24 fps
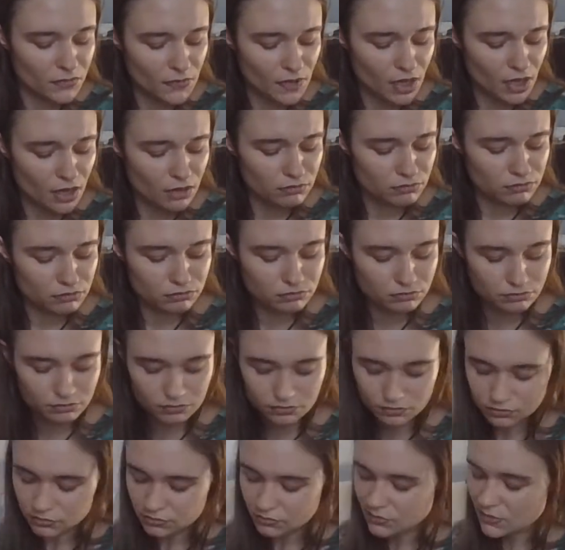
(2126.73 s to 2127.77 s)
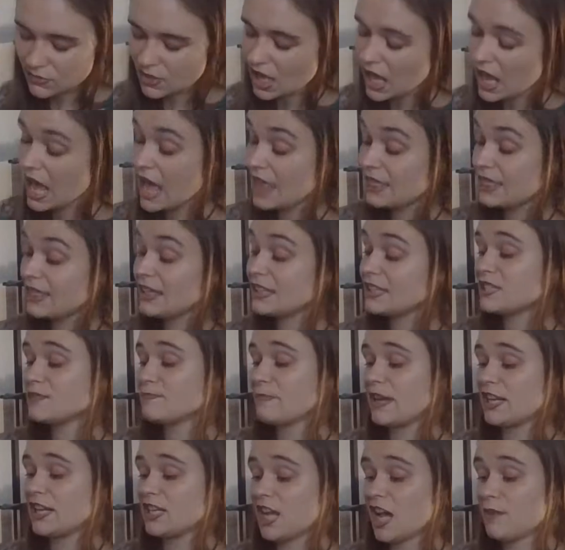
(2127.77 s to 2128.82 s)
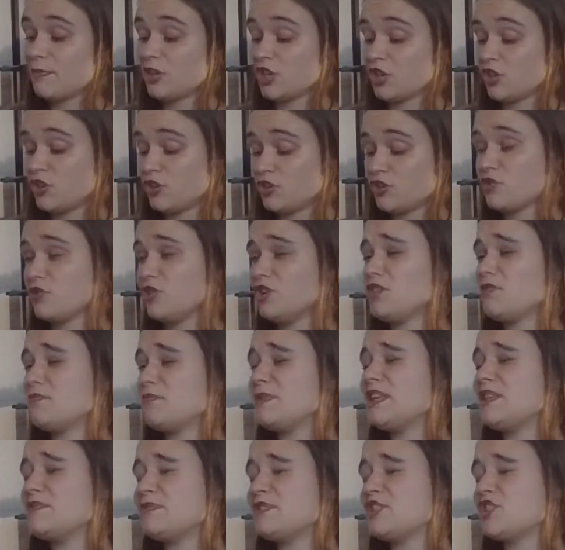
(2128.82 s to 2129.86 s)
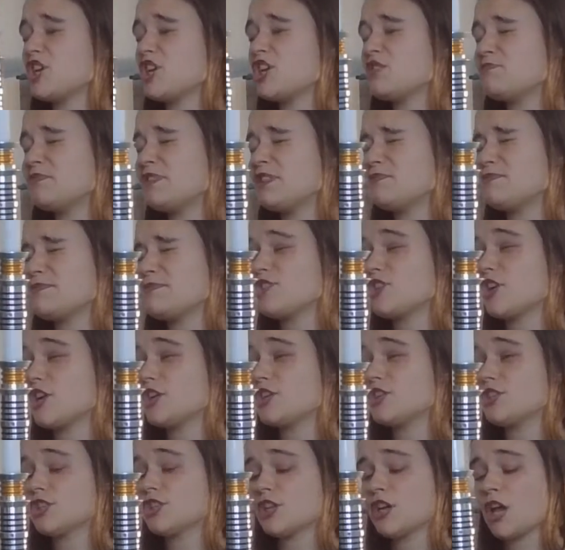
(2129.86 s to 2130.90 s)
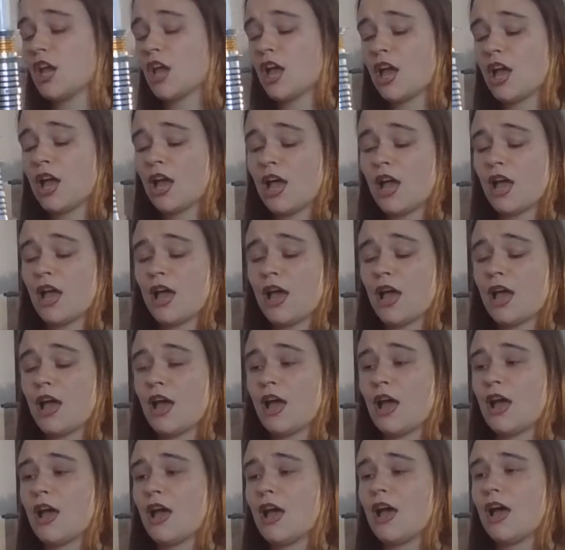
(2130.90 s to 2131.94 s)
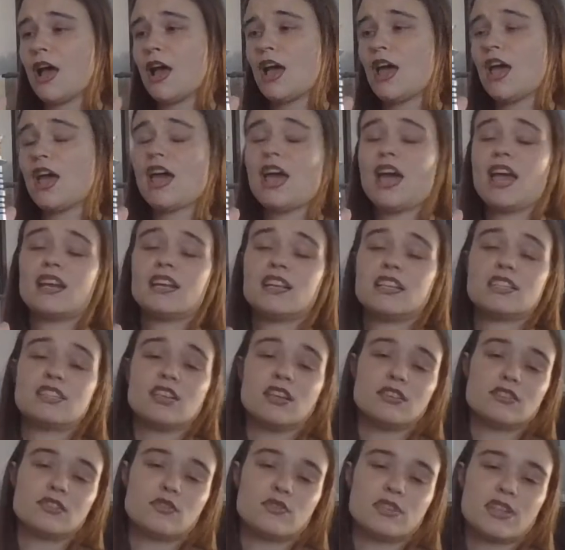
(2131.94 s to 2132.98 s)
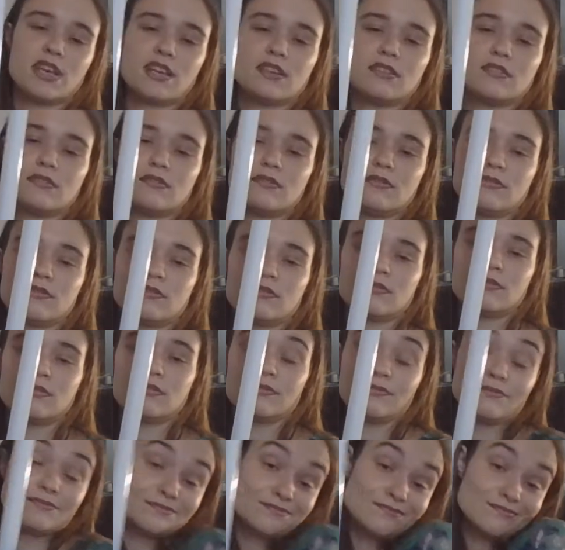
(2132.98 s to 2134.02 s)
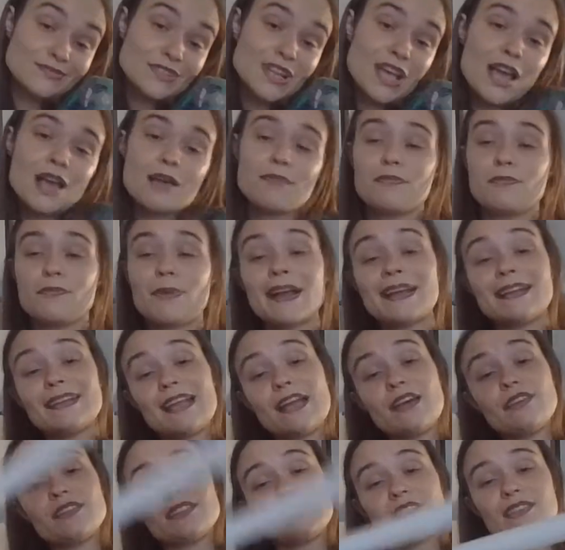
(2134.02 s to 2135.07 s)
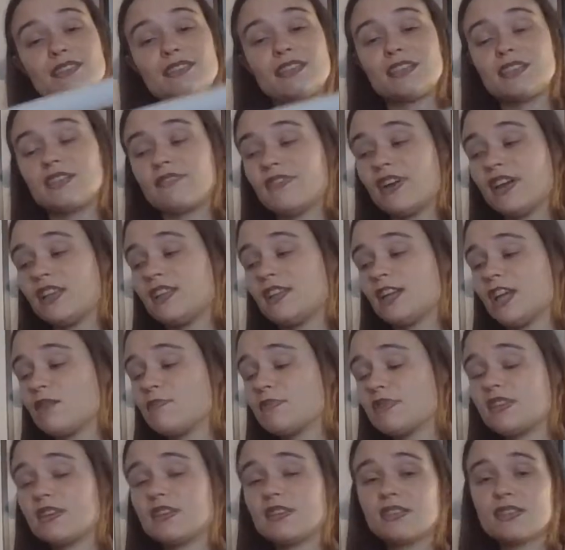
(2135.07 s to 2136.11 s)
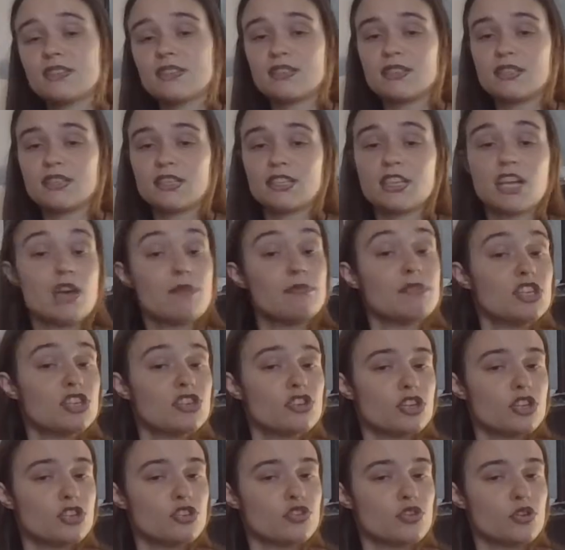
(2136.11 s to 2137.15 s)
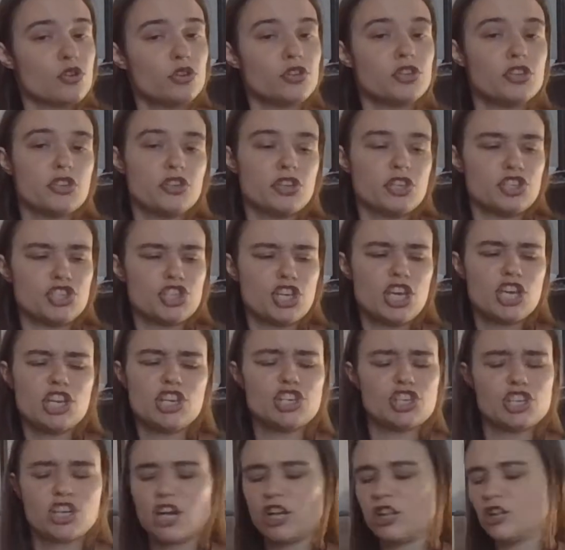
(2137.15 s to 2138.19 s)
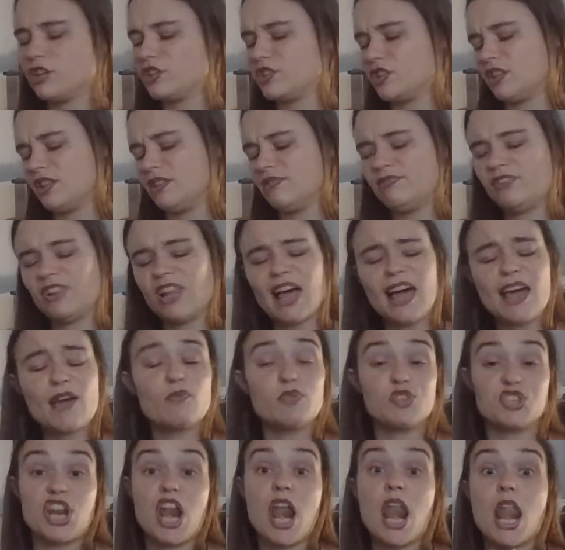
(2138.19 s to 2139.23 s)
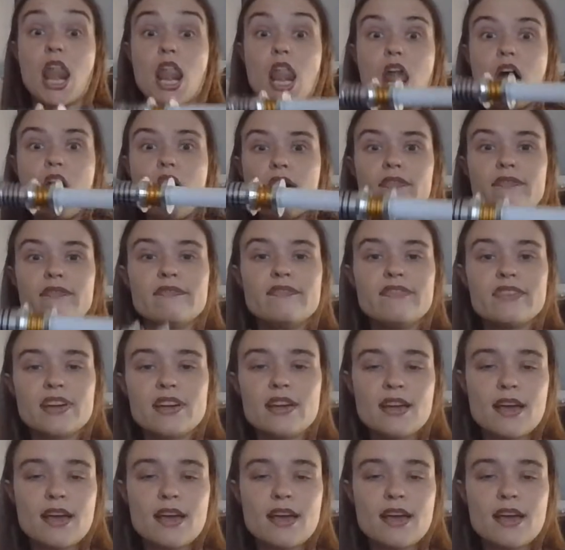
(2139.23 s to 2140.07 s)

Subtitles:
Yeah. And this is my diamond controller. Please be charged, please be charged. And it's also dead. Right now this is set to Violet Amethyst. The diamond controller, you can change colors on the fly, which I love.